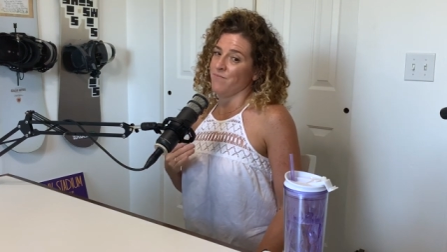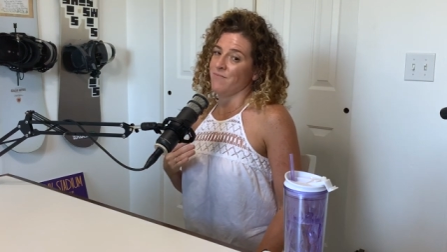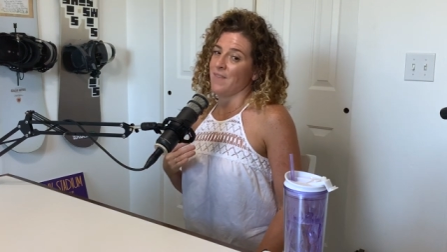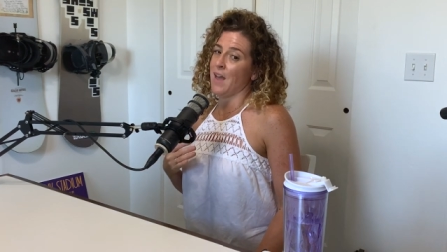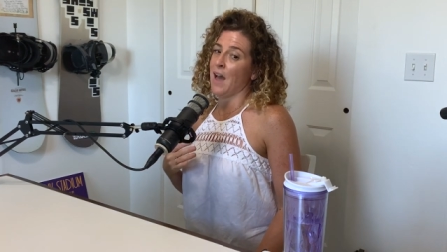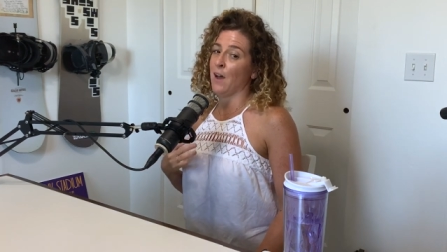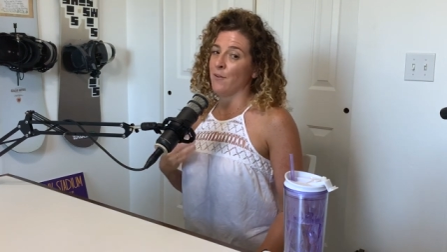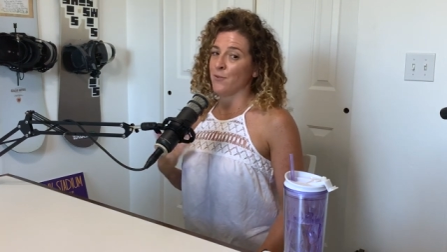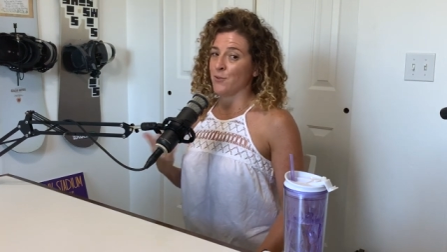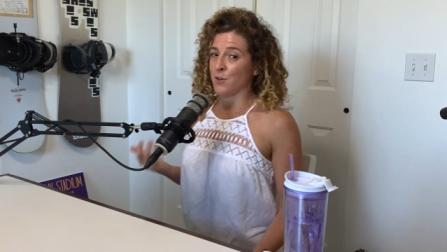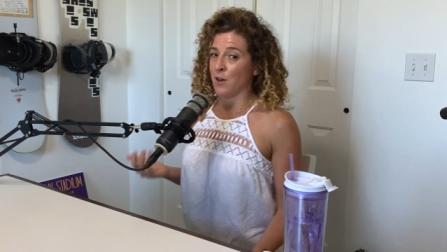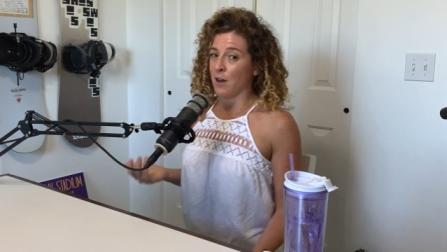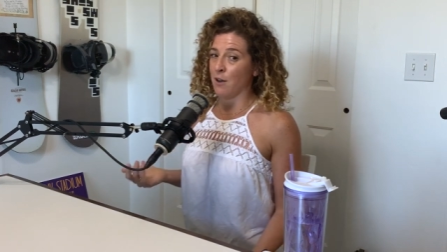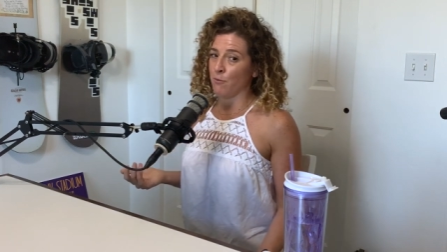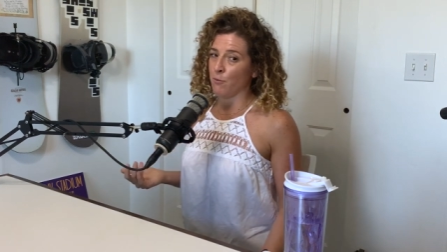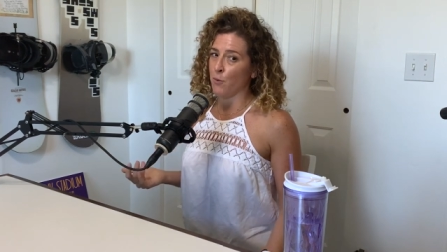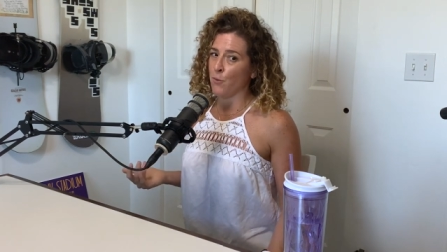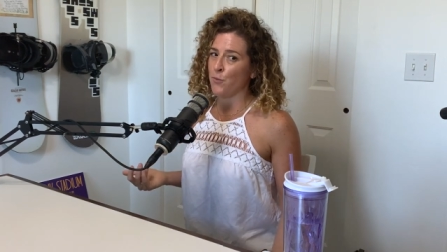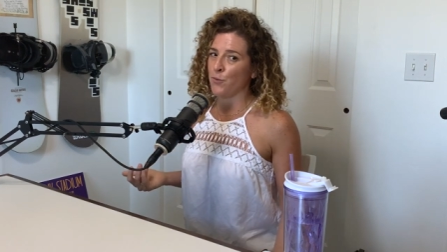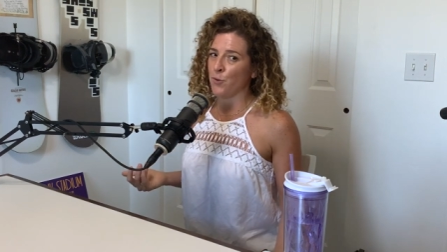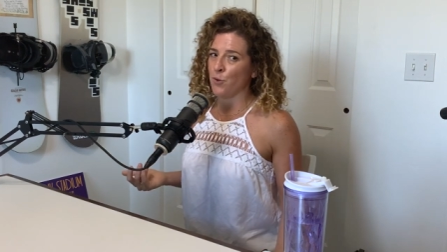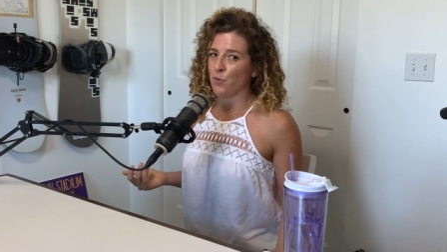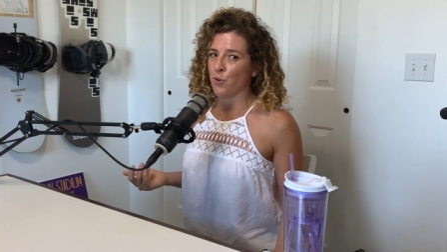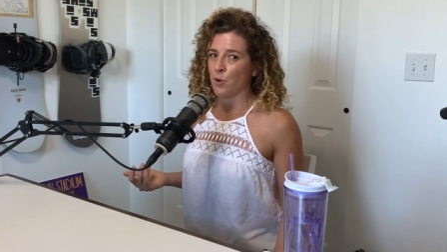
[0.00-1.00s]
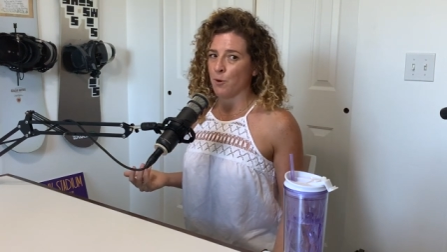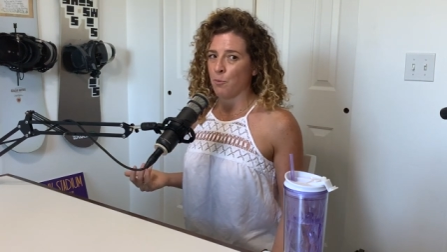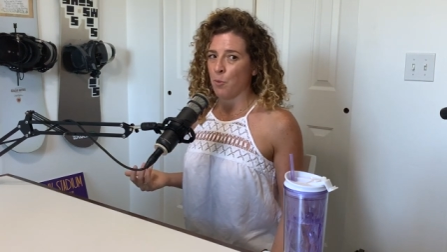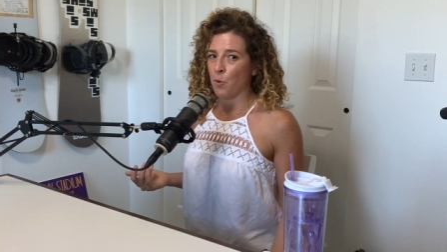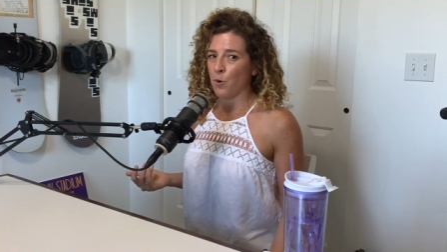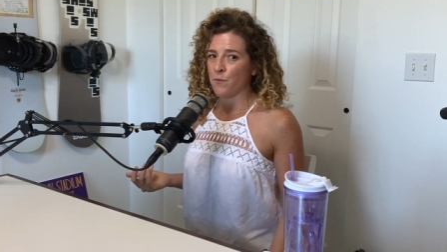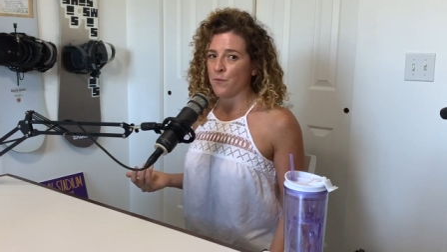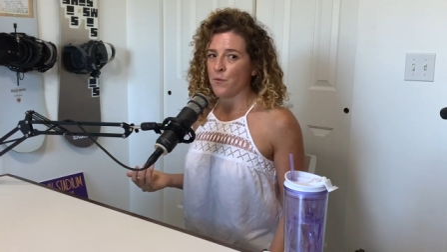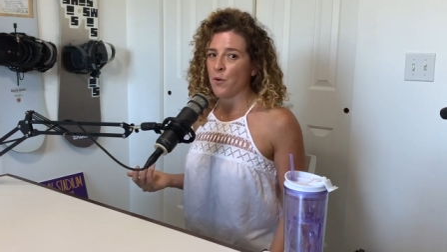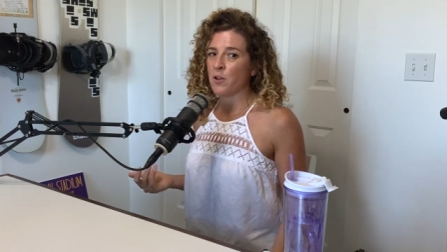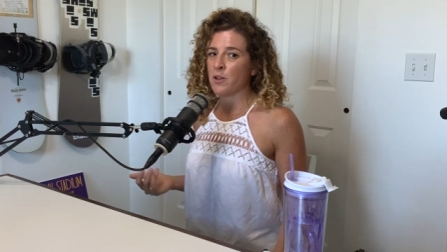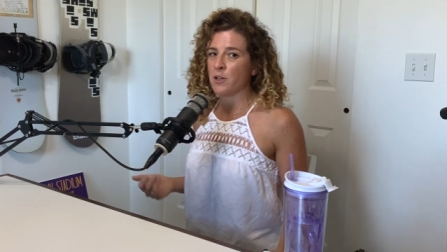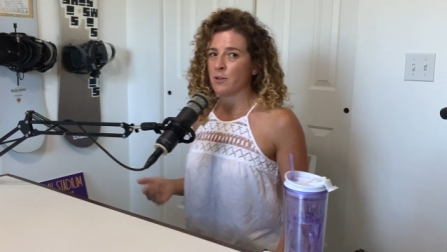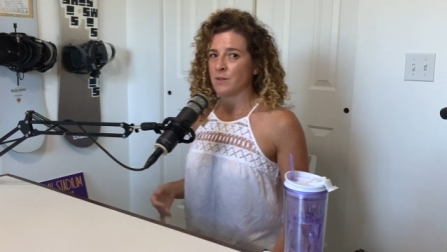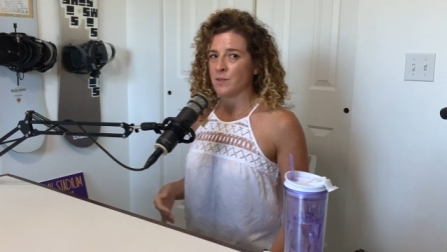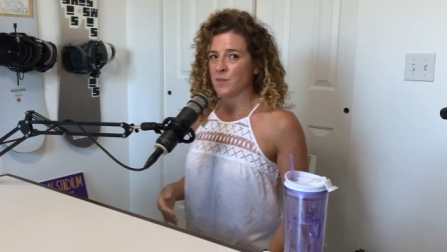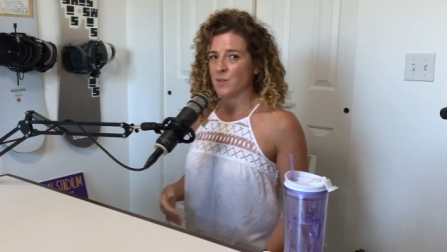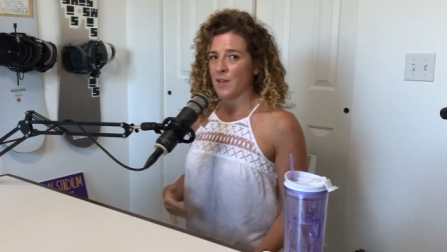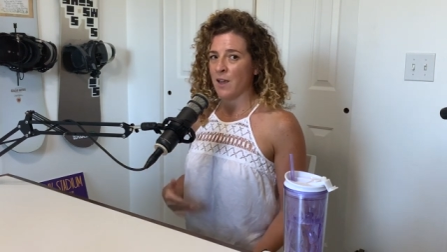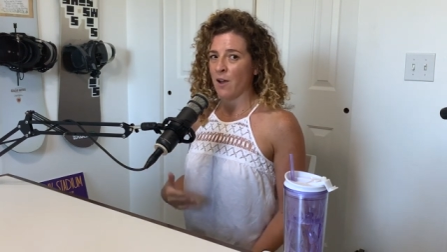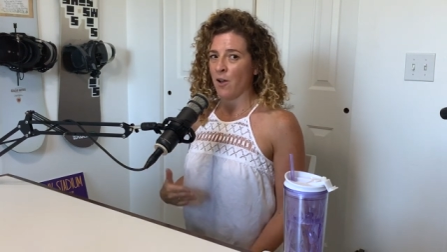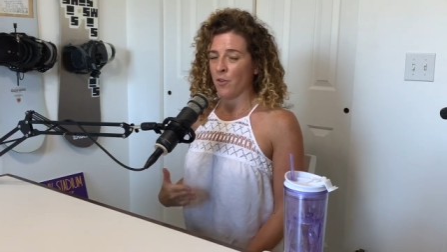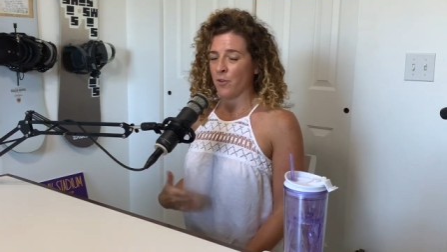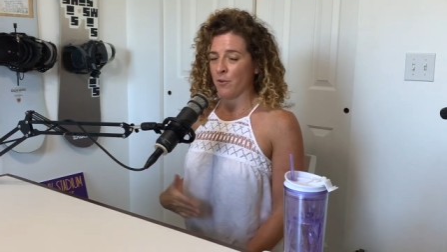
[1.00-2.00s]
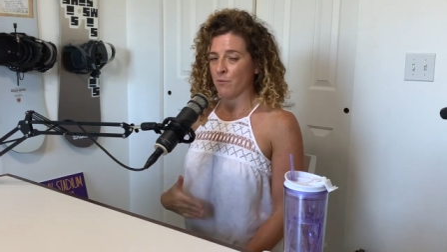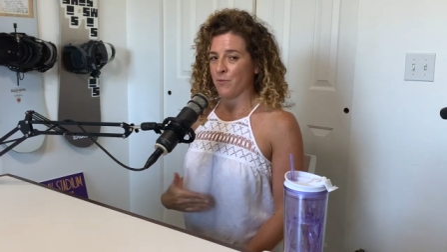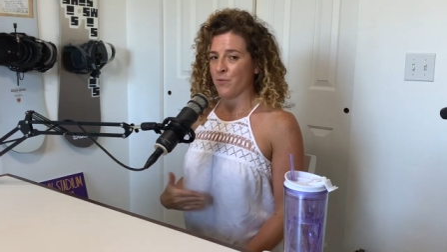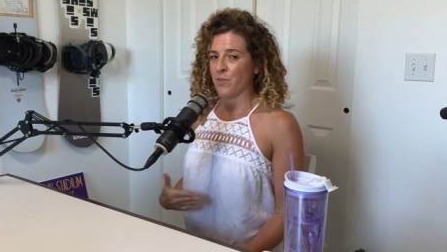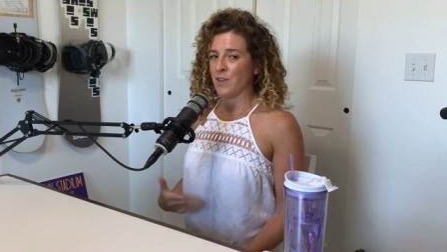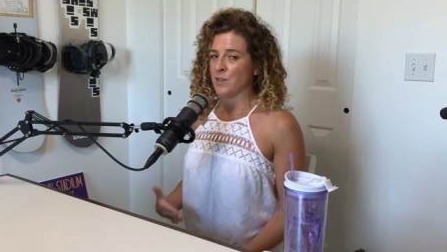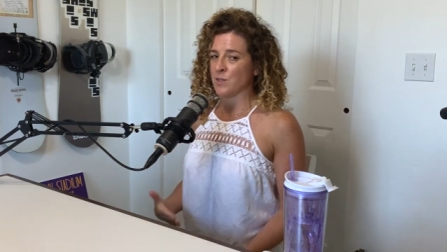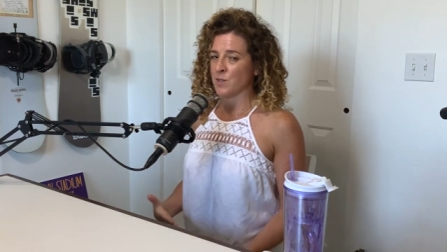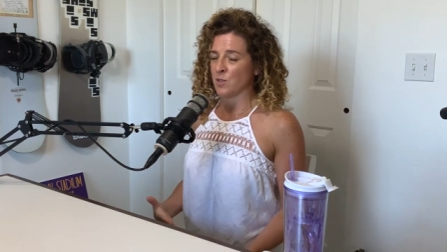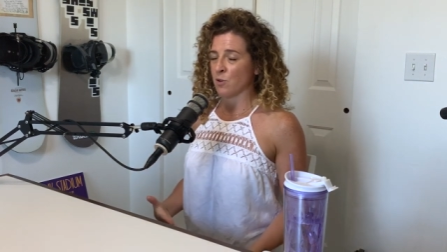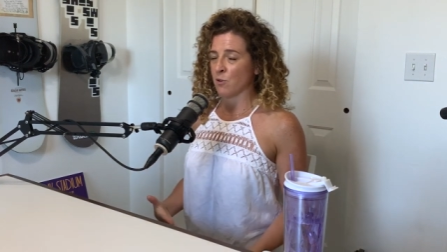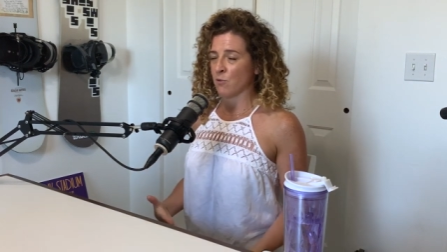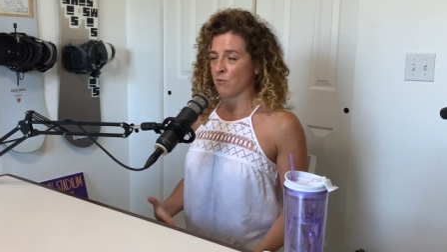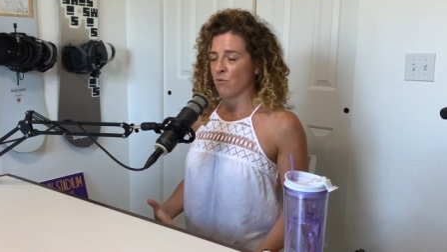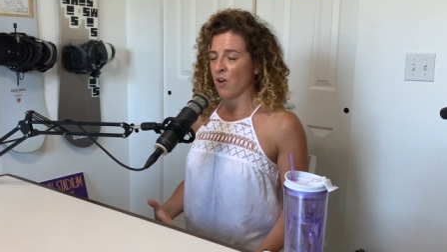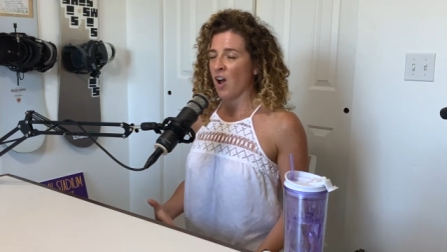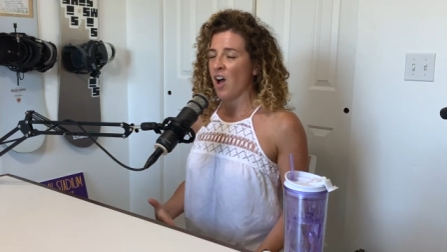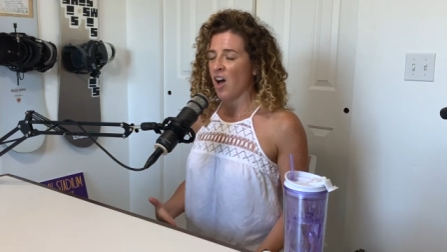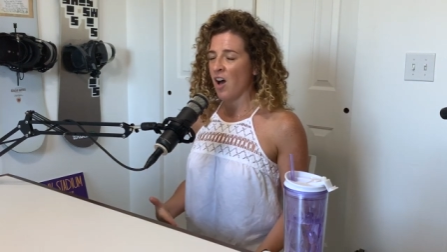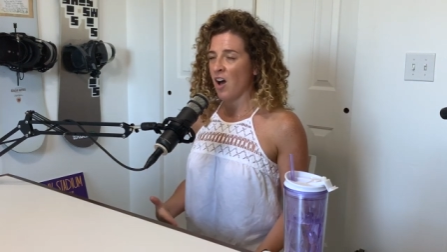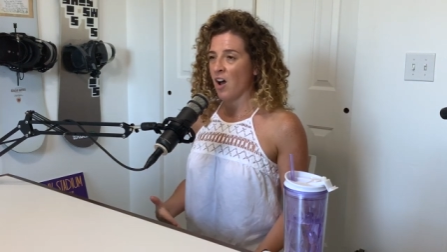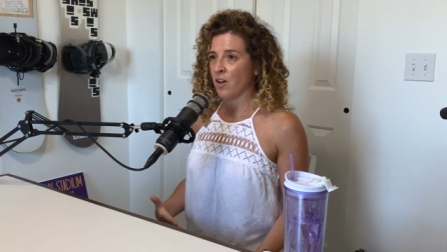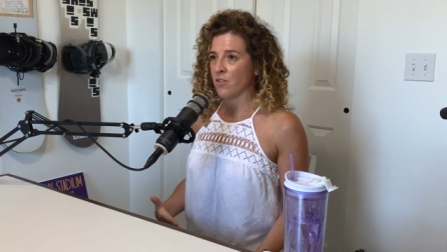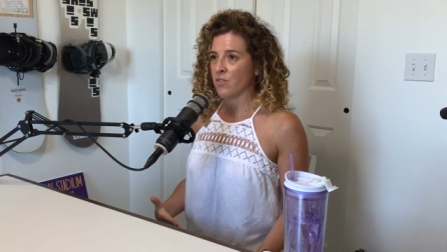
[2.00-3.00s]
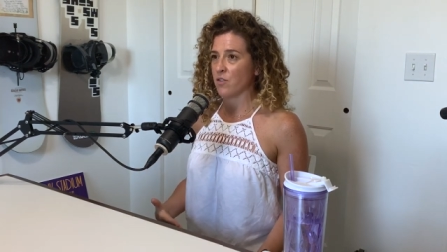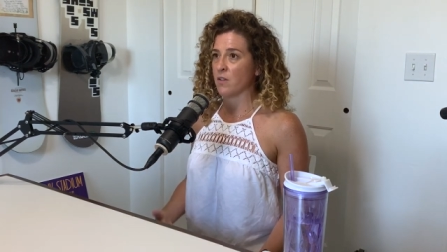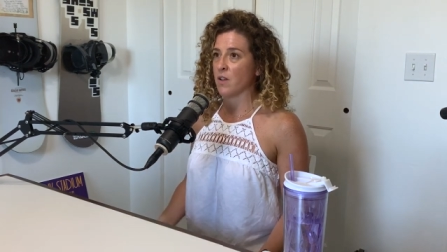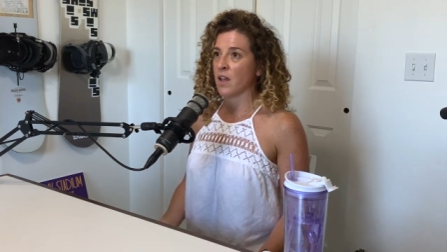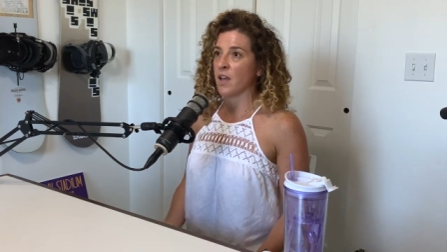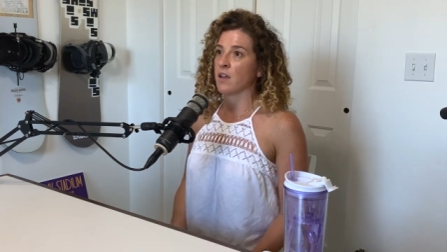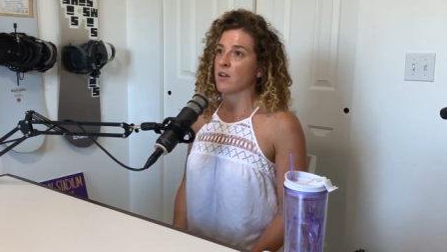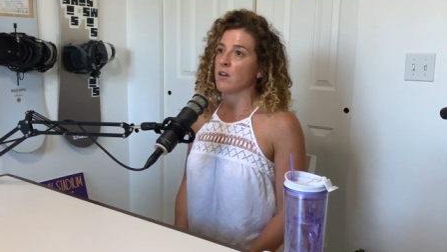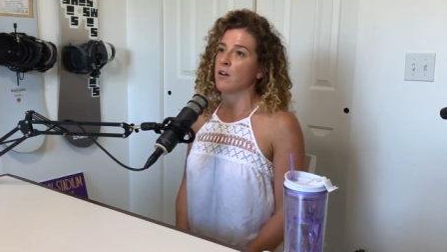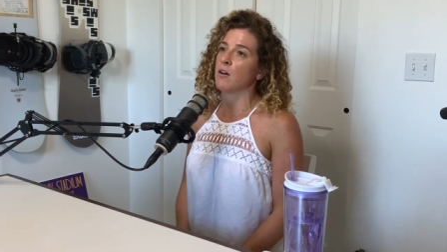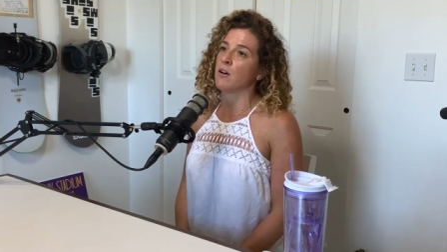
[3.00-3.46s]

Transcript: after I review their portfolio and say all the things that are wrong, they're like,